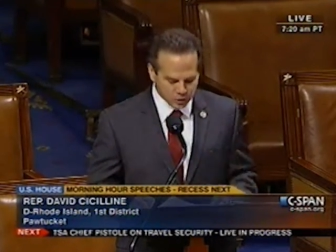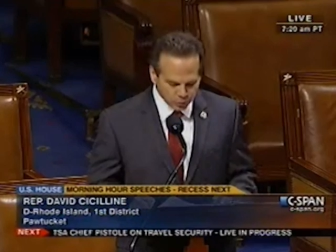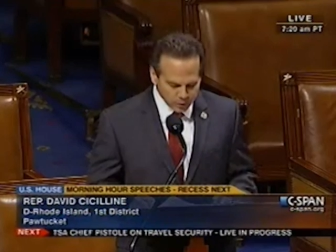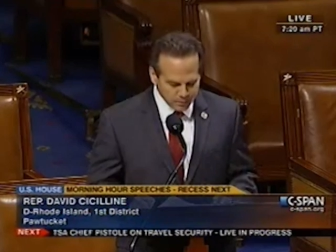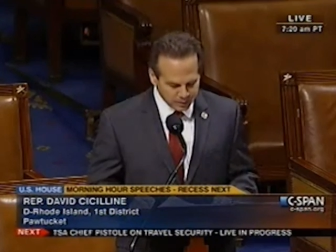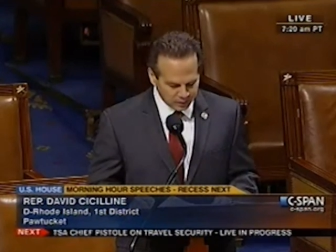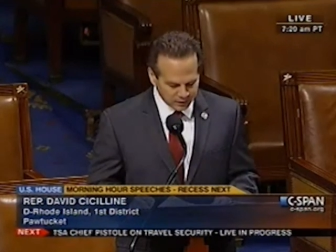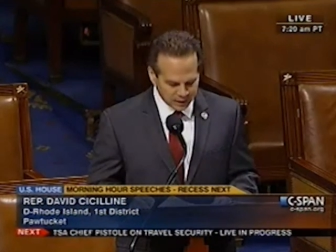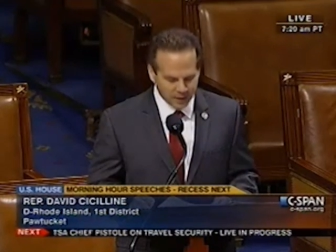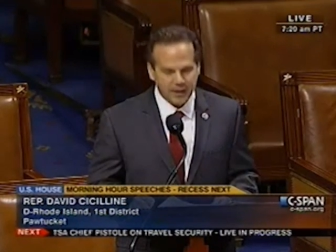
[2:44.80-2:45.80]
to
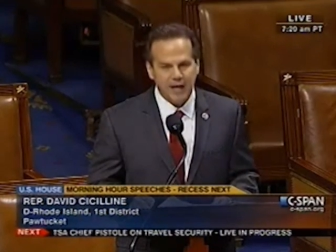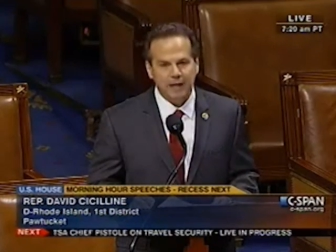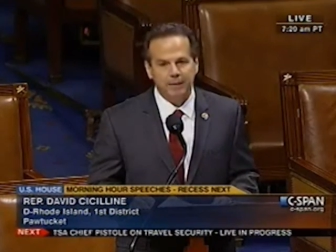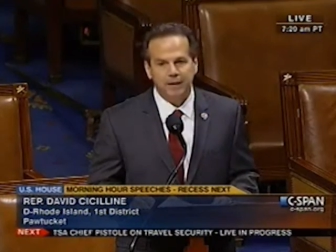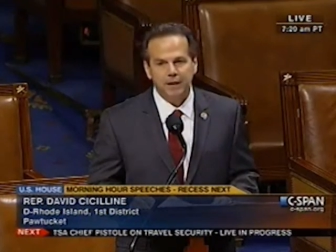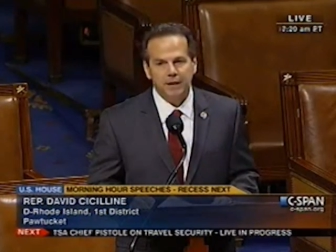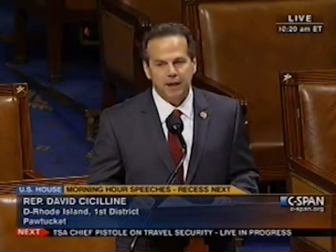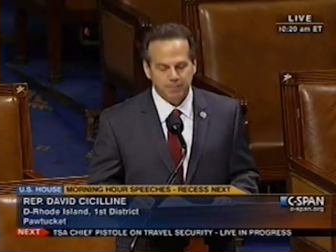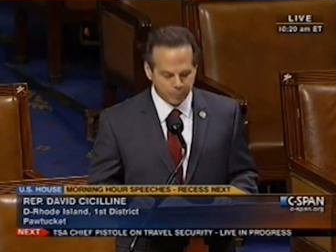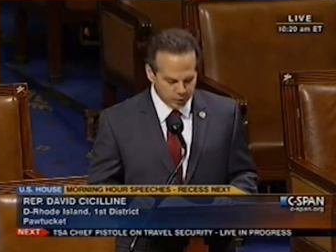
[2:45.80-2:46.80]
rebuilding our economy
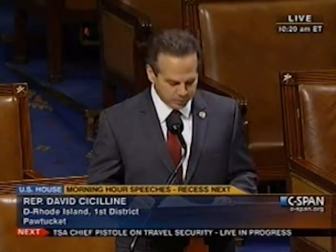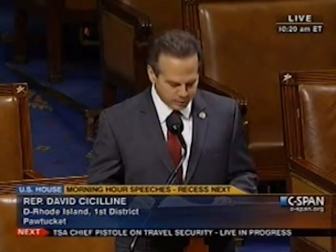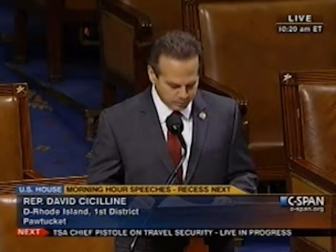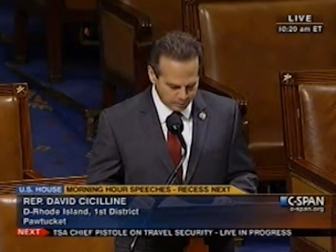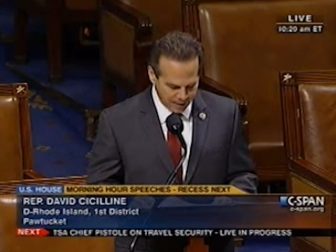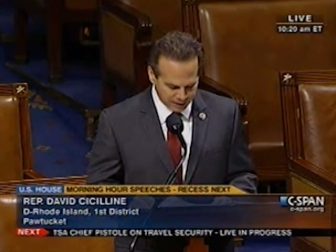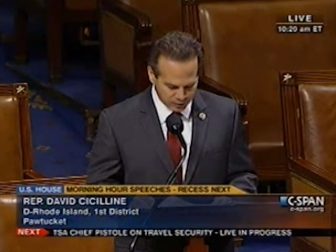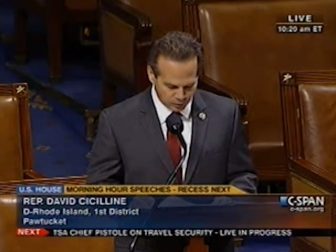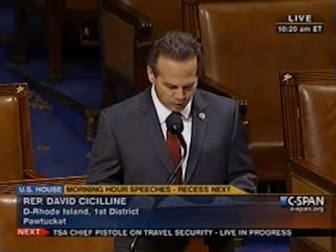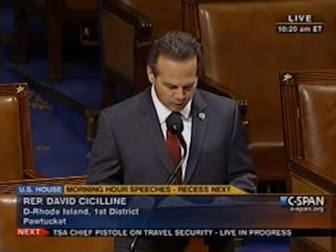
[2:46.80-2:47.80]
and putting people back
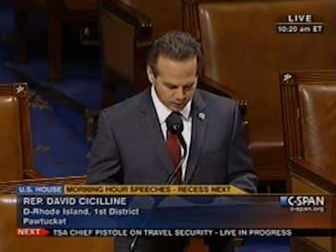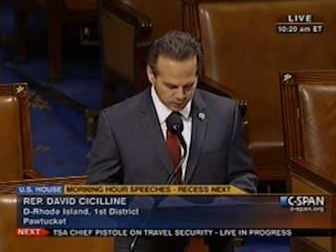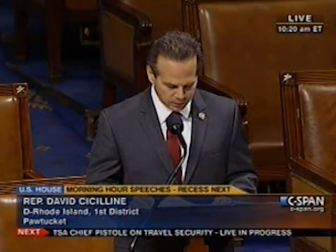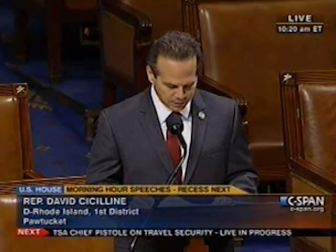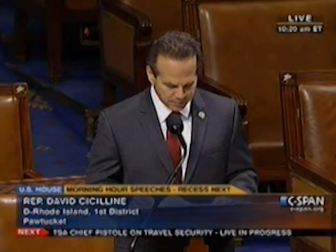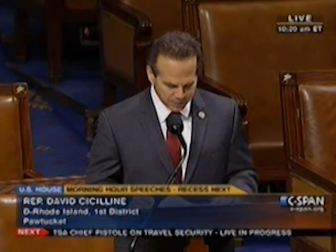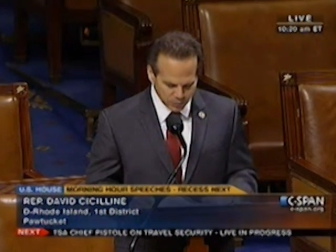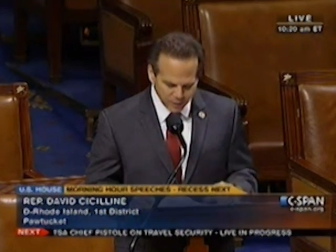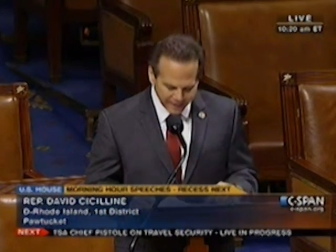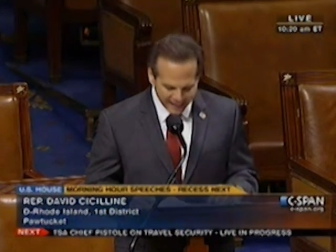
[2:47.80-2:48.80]
to work.
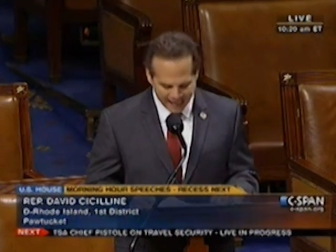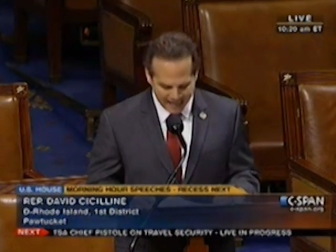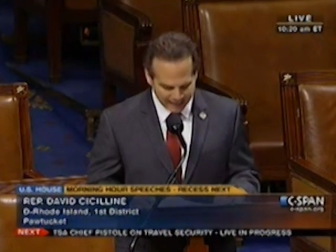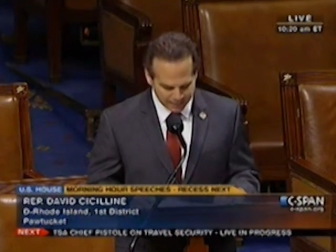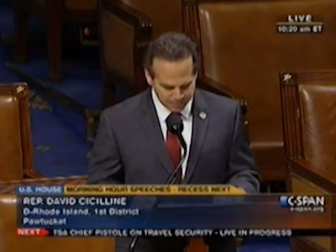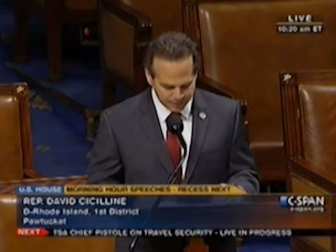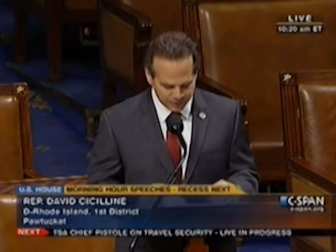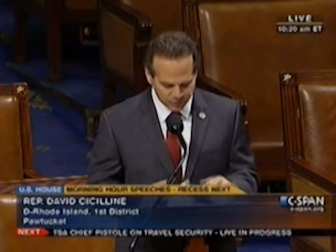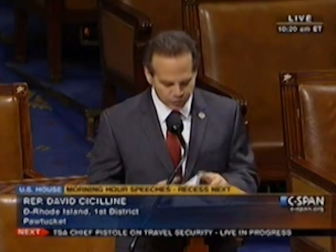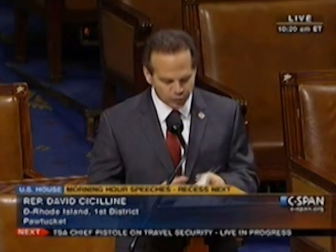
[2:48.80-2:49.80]
Because we cannot
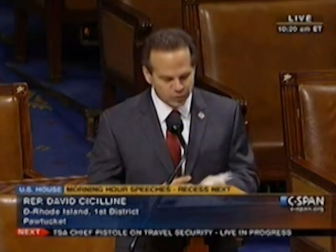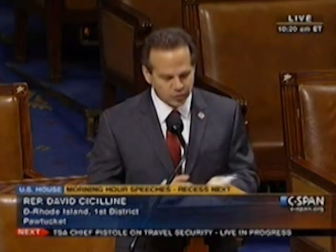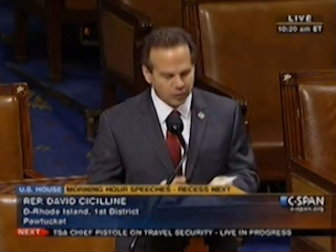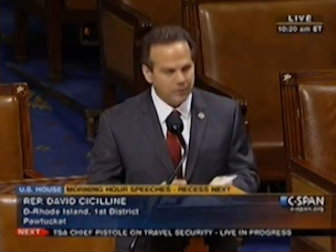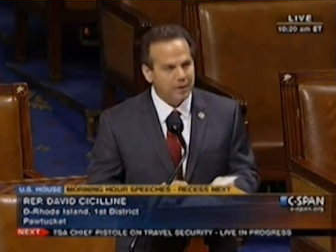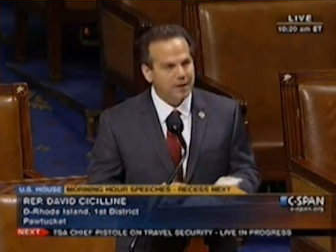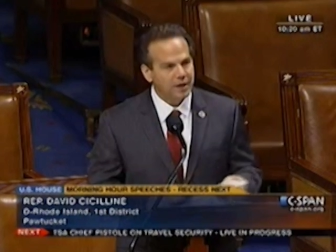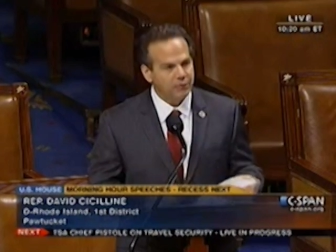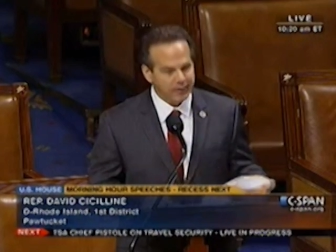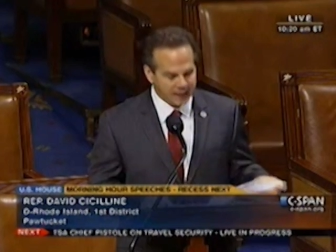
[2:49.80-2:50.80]
compete in the short term
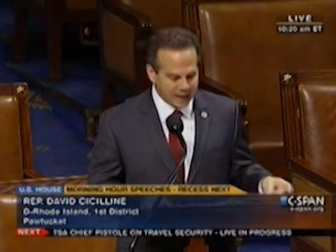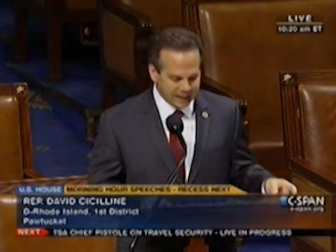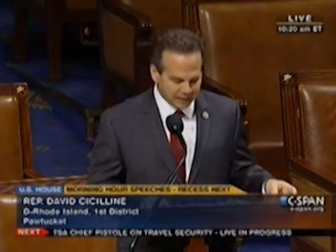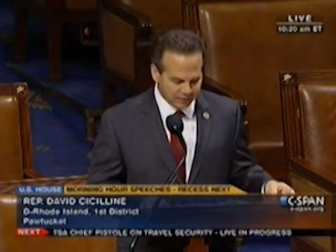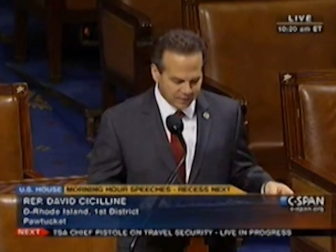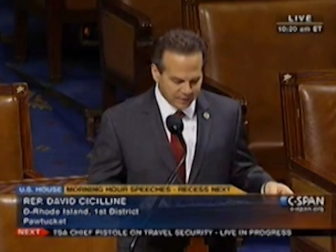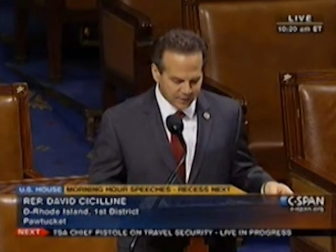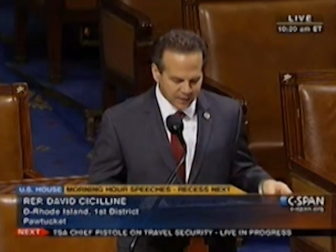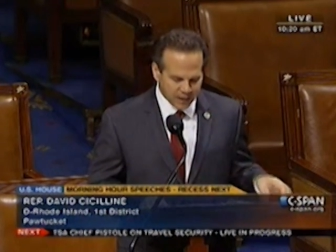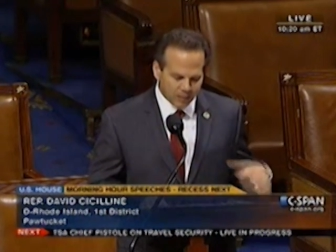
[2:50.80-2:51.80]
if we cannot innovate.
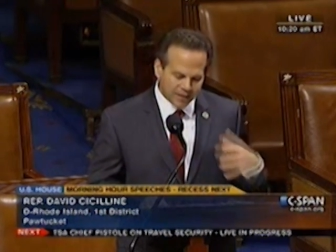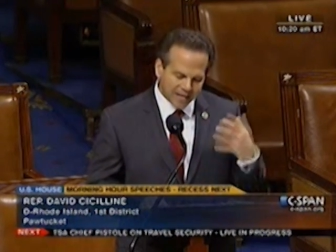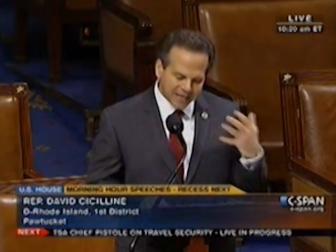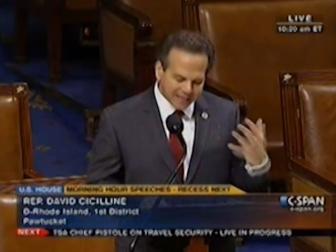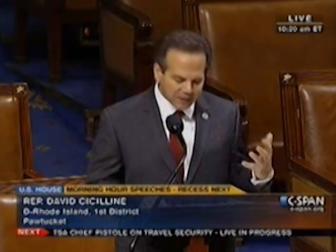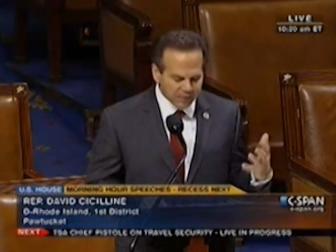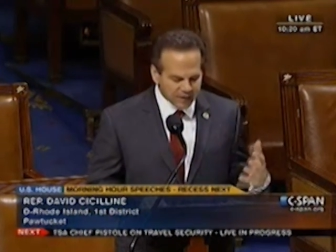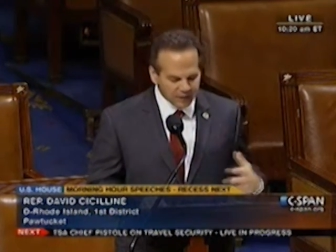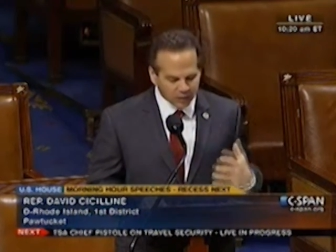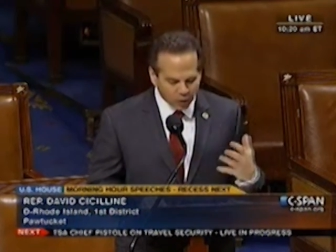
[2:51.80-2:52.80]
And we cannot
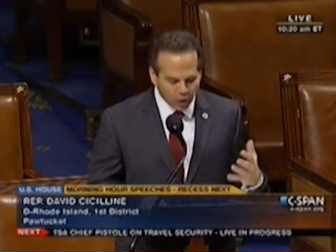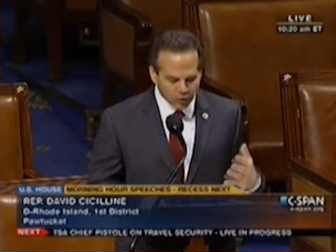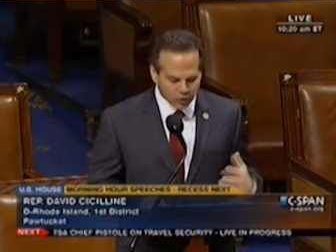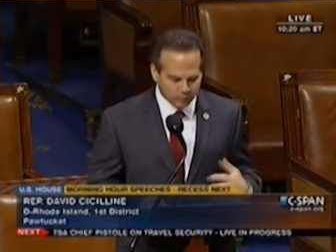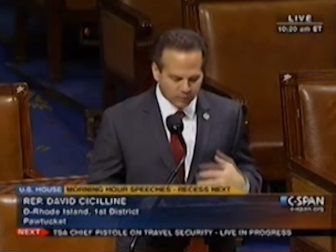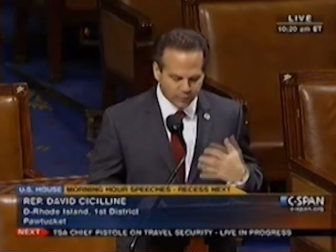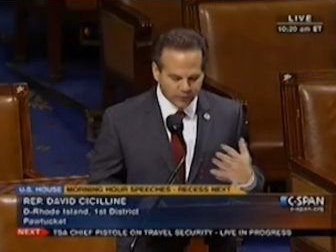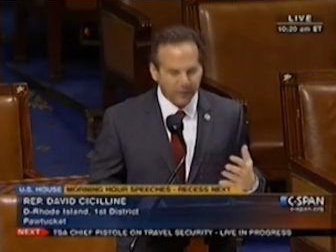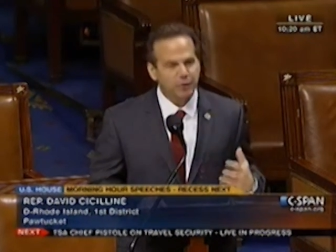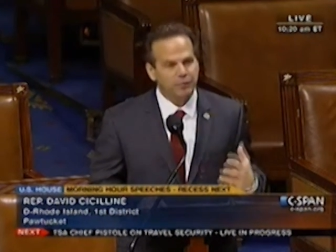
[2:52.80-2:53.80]
innovate in the long term if
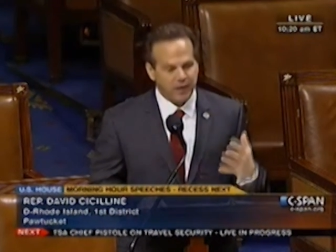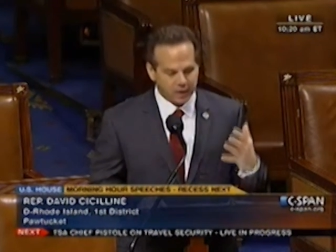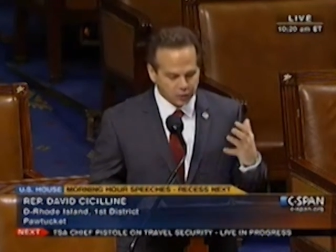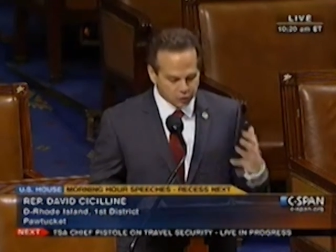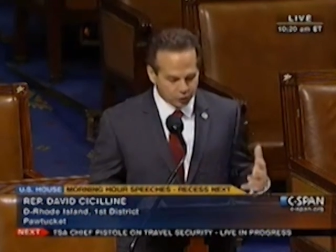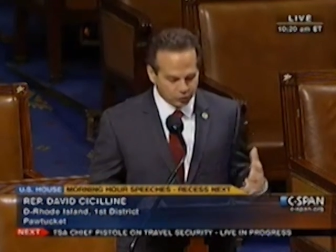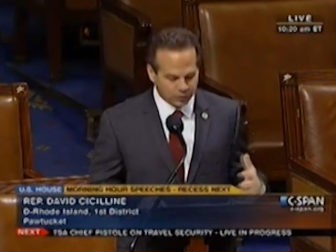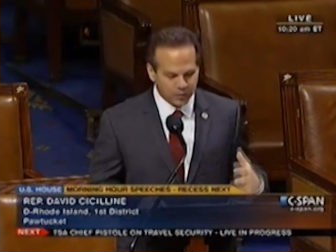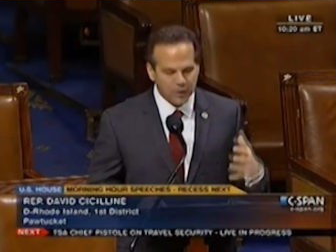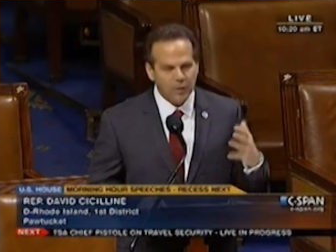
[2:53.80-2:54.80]
we fail to provide our
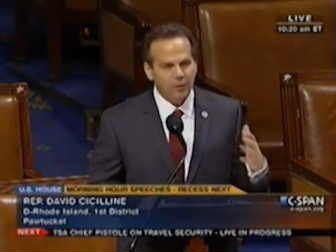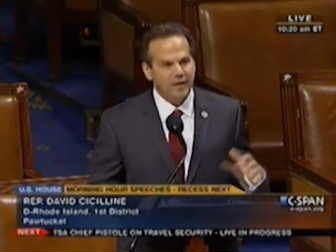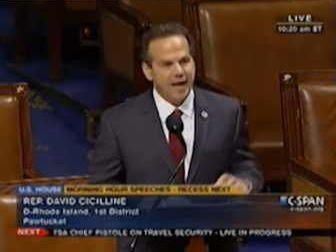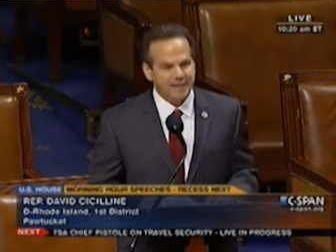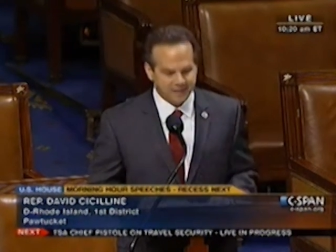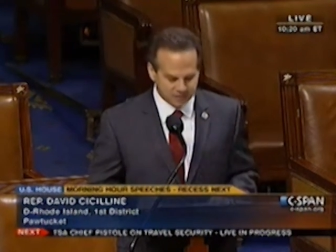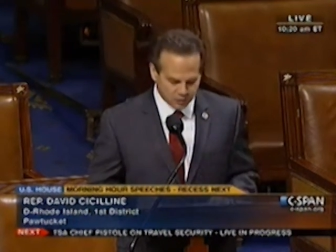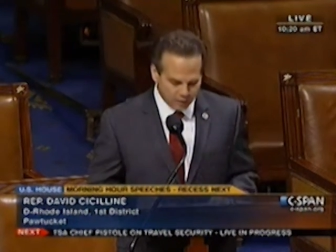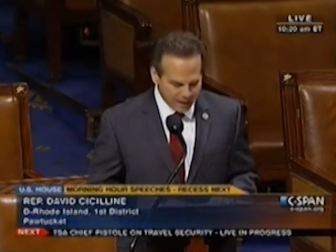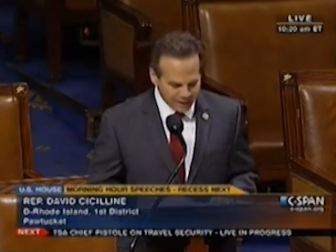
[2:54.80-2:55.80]
children with access
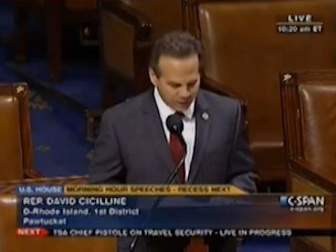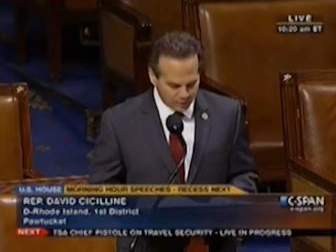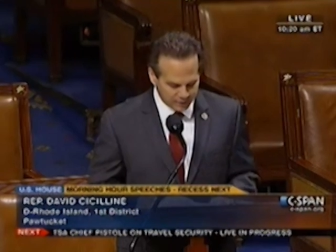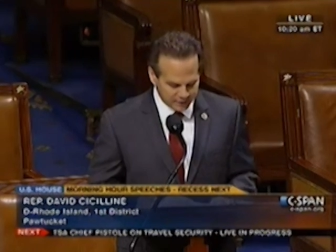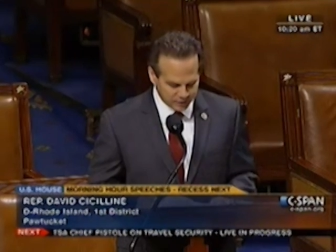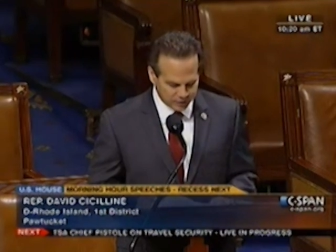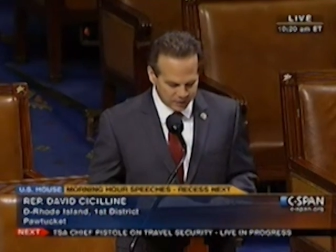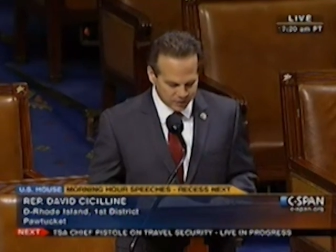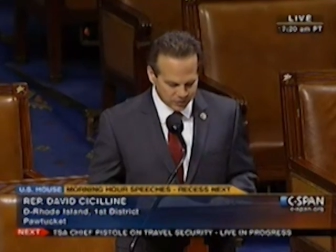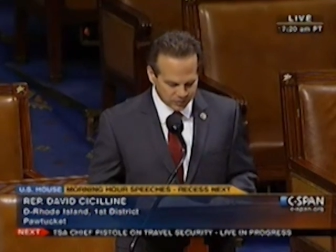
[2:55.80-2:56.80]
to a high-quality
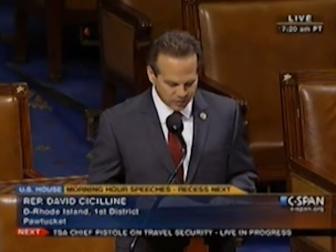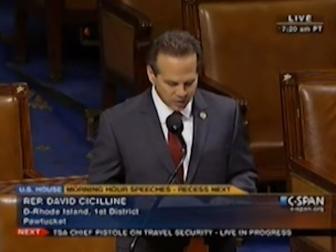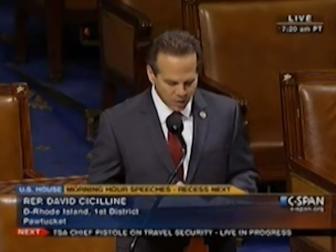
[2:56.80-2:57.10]
education.